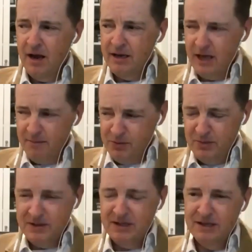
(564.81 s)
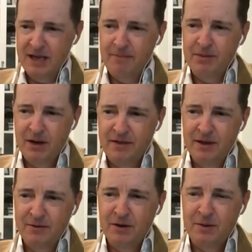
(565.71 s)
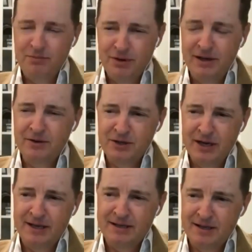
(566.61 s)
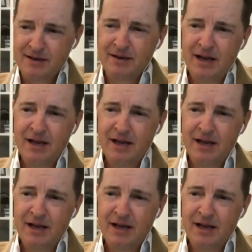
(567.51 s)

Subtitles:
I can't promise it yet, but I think we've got a pretty good chance that